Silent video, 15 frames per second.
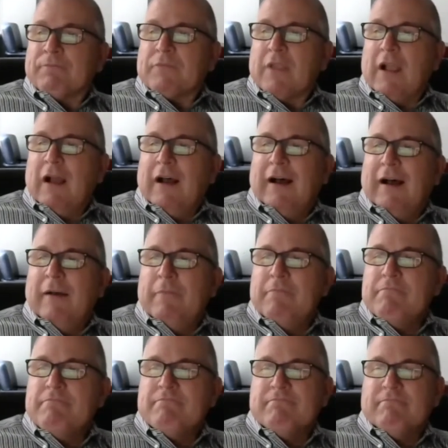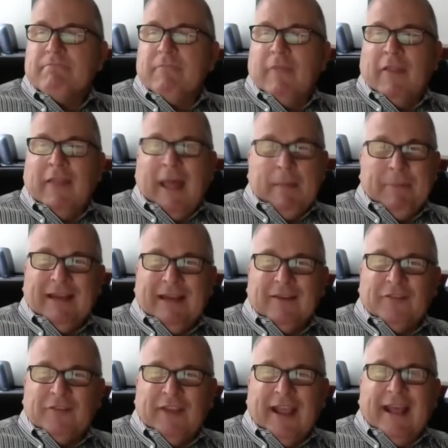um, that being
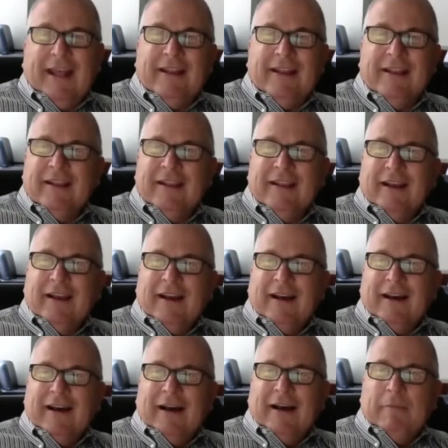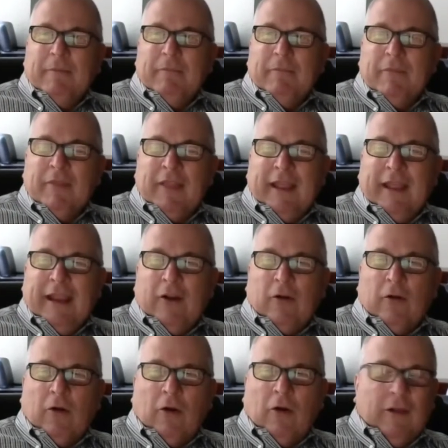said, uh,
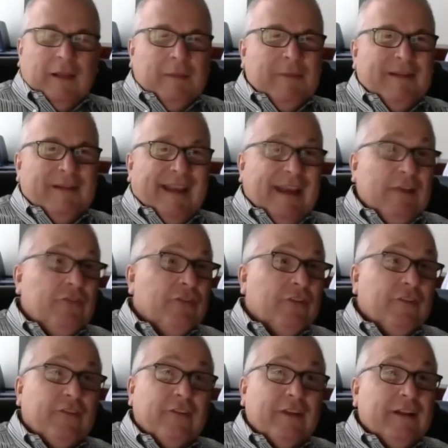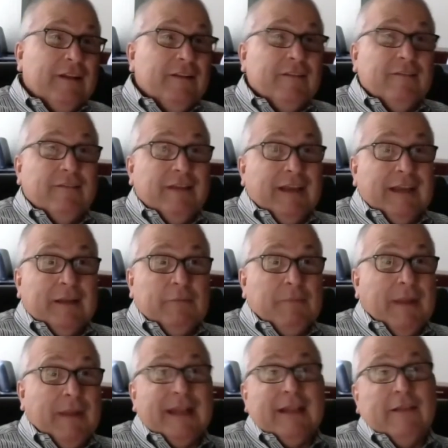there are limitations in, in
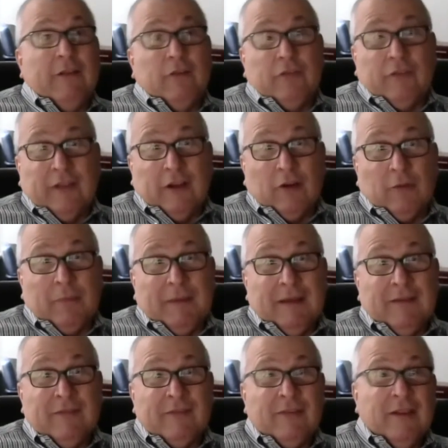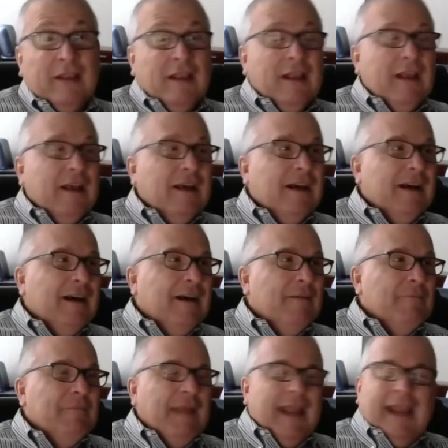many of those therapies.
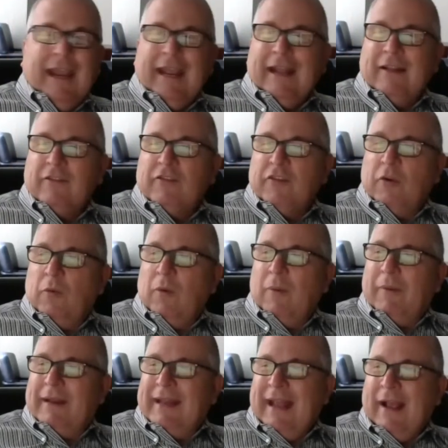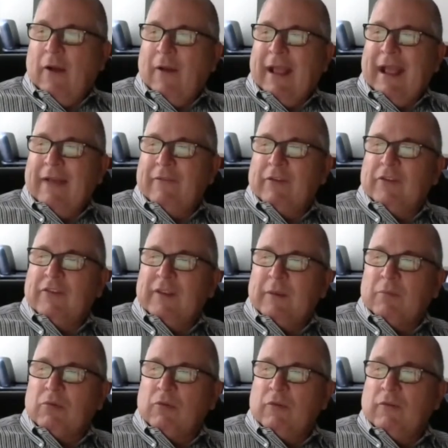Um, and so, what we now have is the
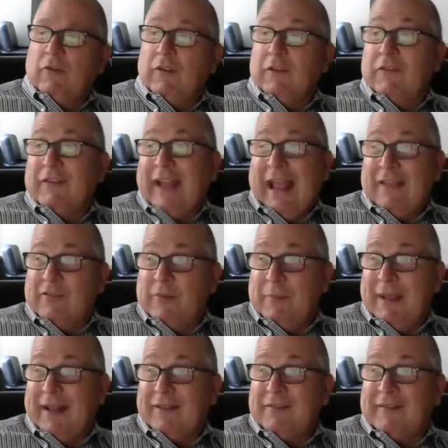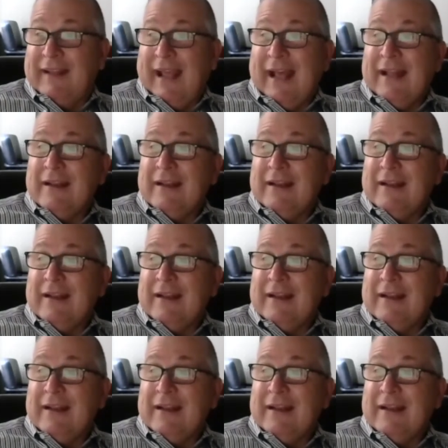approval of tazemetostat.